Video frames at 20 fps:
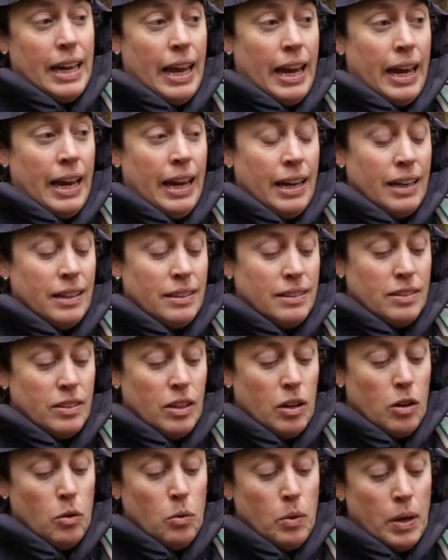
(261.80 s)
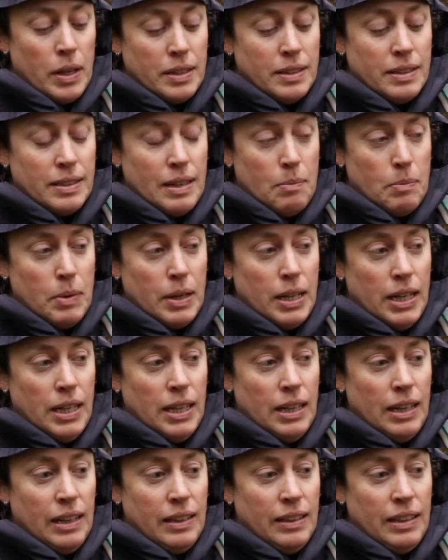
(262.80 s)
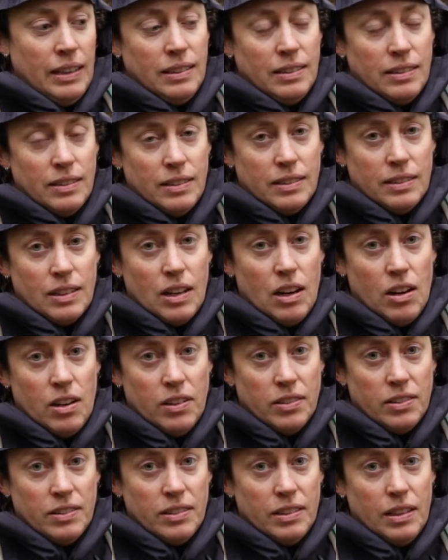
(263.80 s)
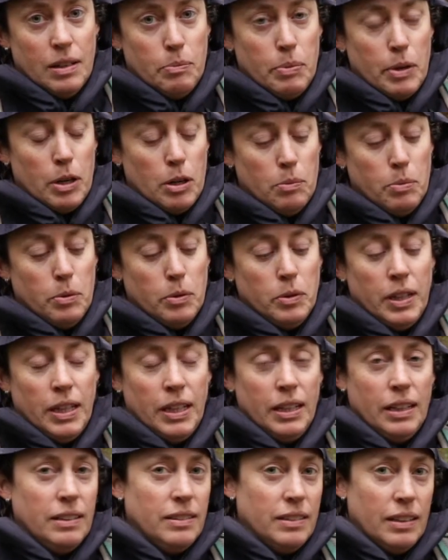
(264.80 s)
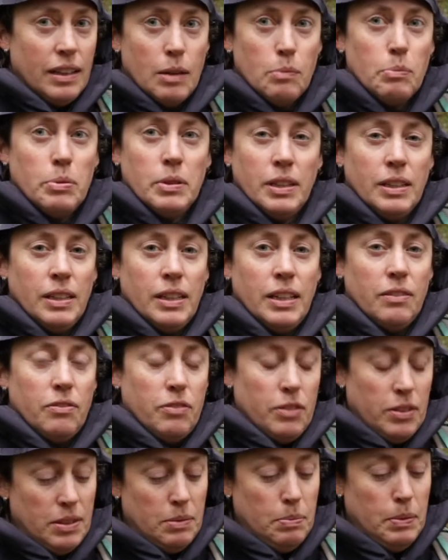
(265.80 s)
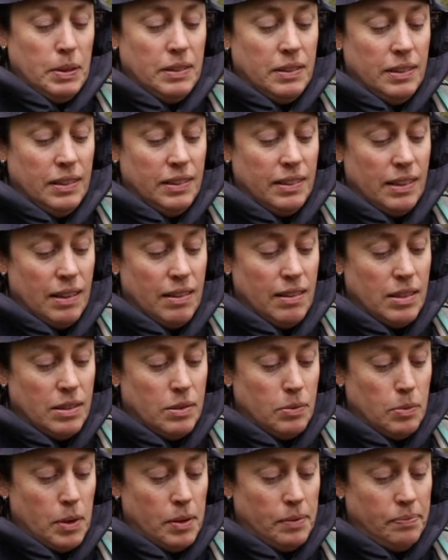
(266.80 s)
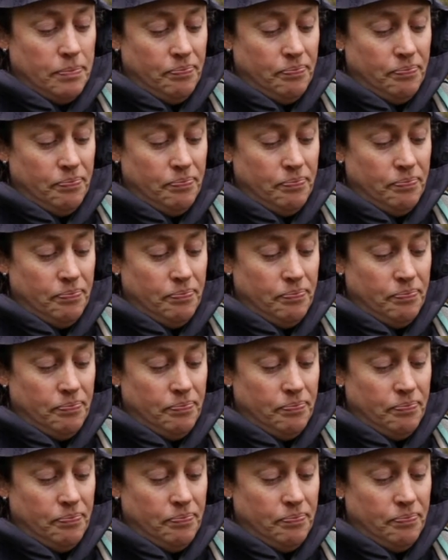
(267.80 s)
And so what somebody in the East calls a butter bolete is a completely different species than this one.